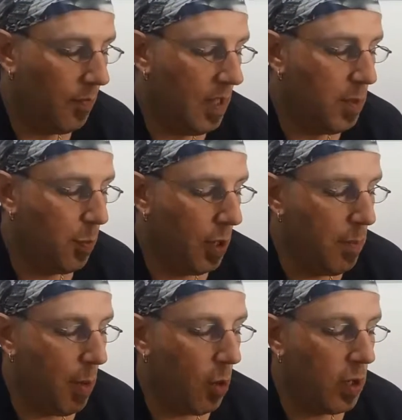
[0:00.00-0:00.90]
He's pretty
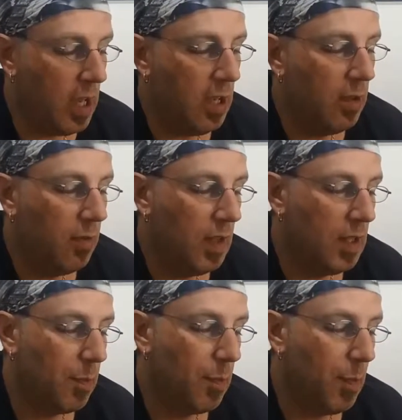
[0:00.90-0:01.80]
bulky.
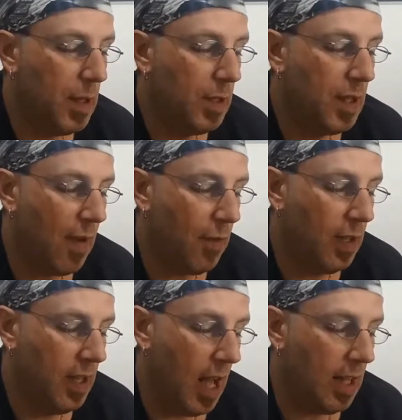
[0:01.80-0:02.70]
He's
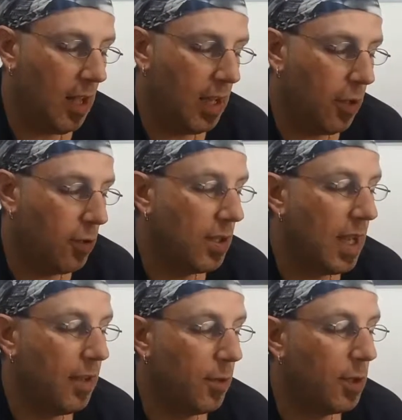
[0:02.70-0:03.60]
definitely not like your
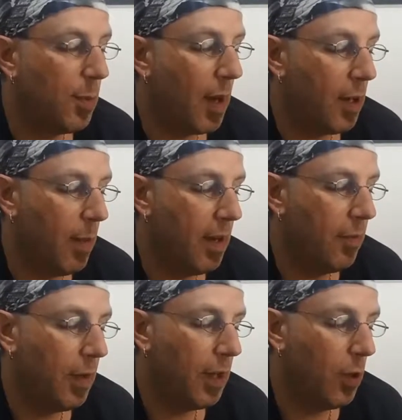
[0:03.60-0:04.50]
standard Spider-Man
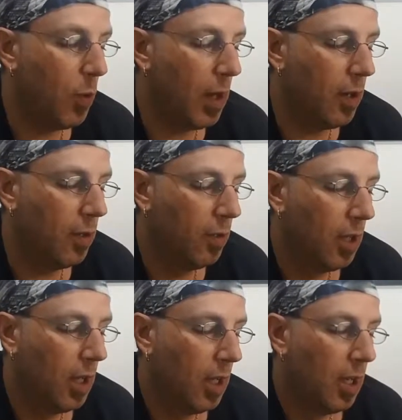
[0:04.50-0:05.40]
figure where
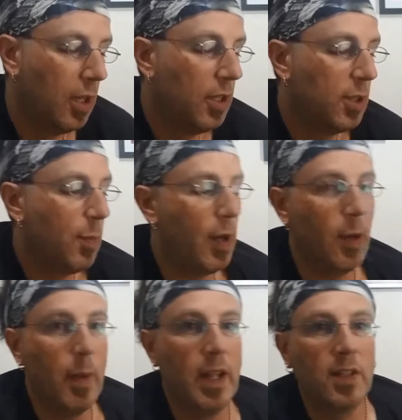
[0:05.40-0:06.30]

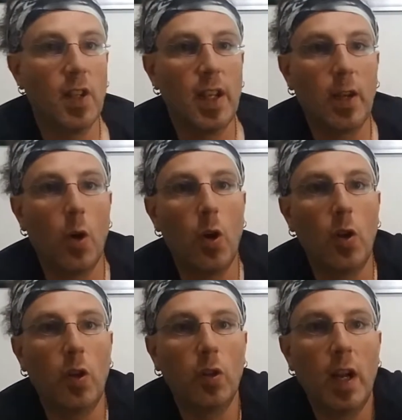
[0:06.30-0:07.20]
Spider-Man's like
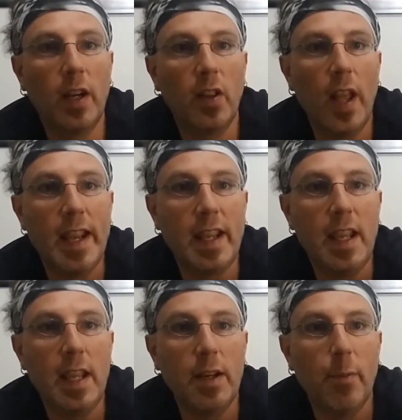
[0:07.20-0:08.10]
all kind of
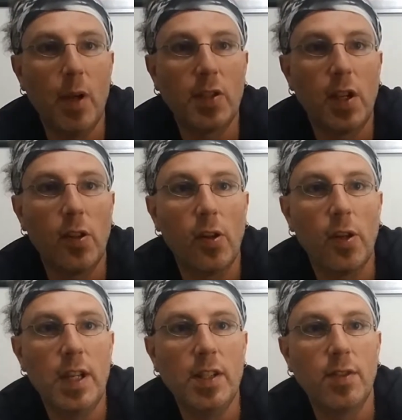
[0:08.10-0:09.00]
lanky and muscular.
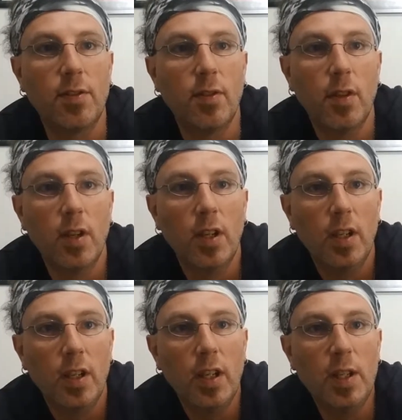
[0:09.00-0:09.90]
He's
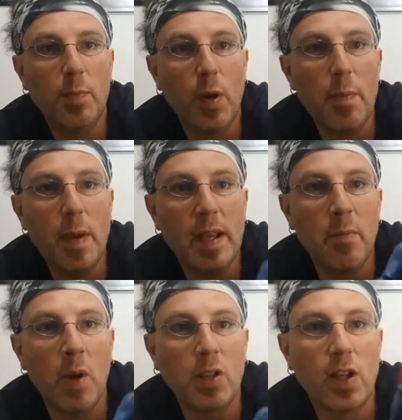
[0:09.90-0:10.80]
pretty big
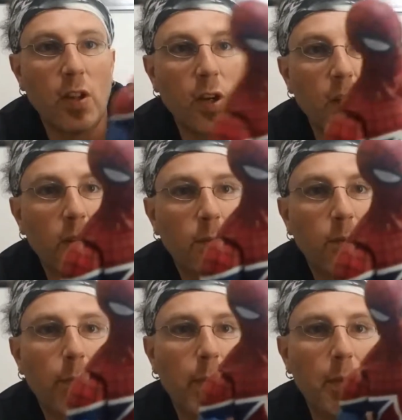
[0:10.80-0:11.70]
and muscular,
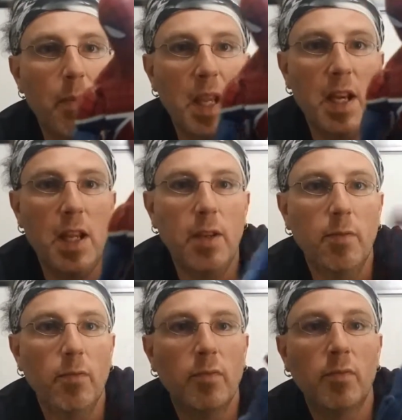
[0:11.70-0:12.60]
big meaty
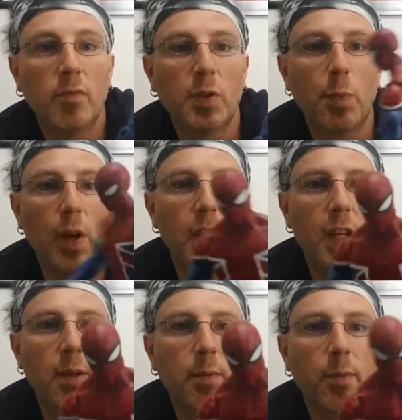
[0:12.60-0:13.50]

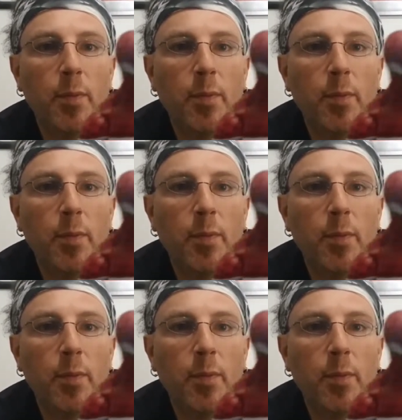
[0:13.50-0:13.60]
Spidey.